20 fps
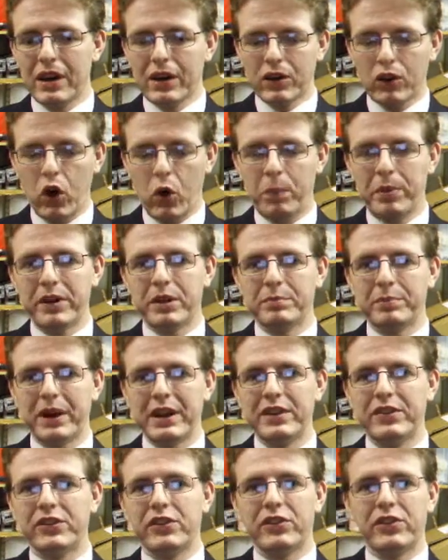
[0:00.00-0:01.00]
copied and
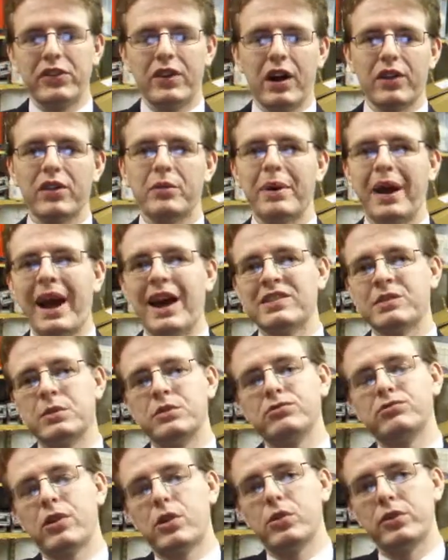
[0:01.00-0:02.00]
pasted to the other, but hasn't
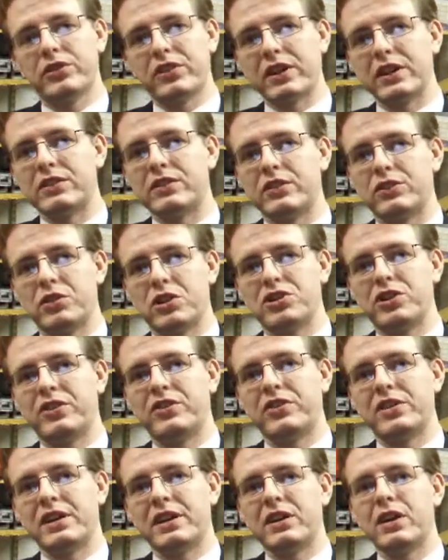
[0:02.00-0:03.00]
been rotated, so you're actually
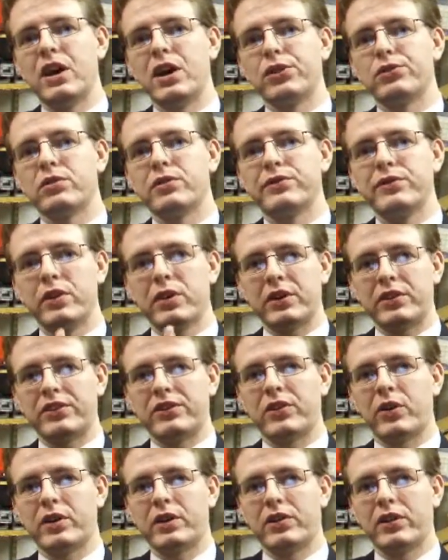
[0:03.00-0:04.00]
seeing the reverse
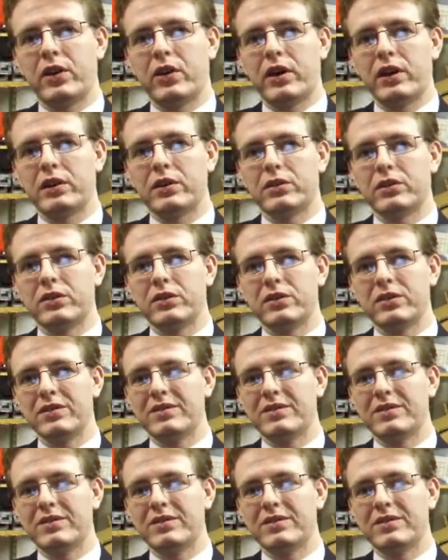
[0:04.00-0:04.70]
side of the island.